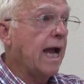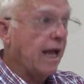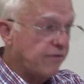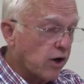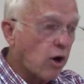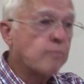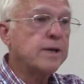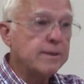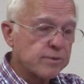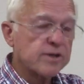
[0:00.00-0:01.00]
And there are
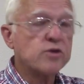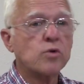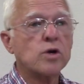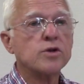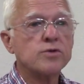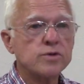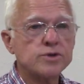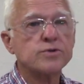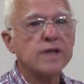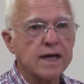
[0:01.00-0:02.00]
people in the world who'll
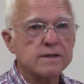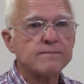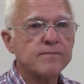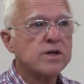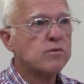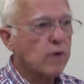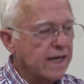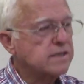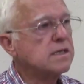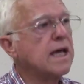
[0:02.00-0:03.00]
do that
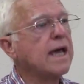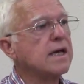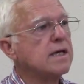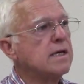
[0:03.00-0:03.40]
right today.